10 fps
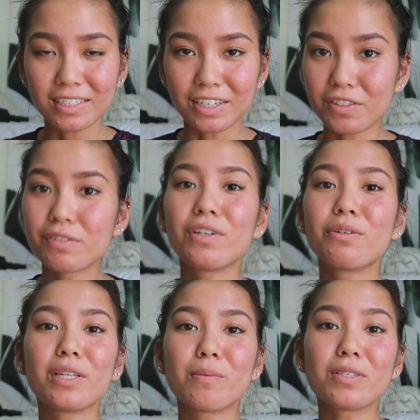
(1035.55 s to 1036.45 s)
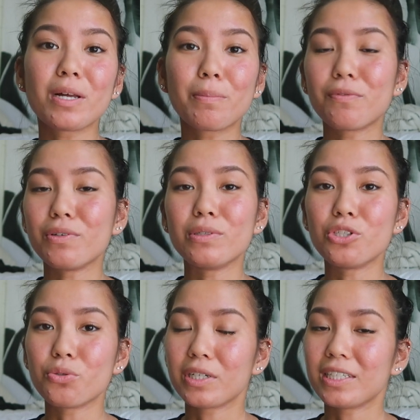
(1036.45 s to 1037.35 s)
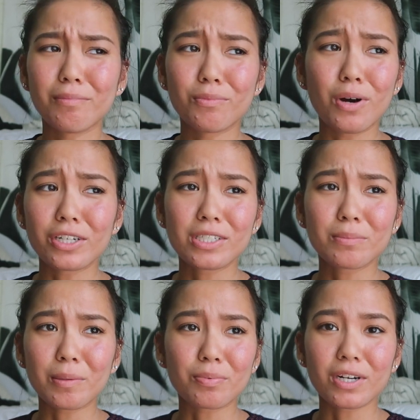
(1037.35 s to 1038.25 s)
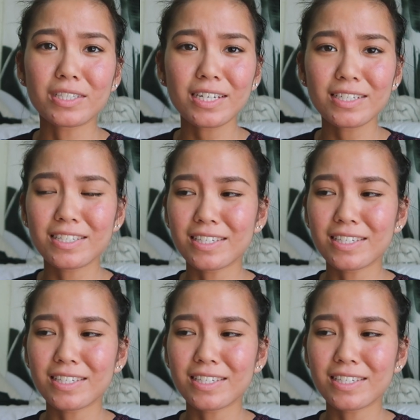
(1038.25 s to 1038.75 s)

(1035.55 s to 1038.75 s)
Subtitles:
Give this video a thumbs up if you enjoyed watching my process.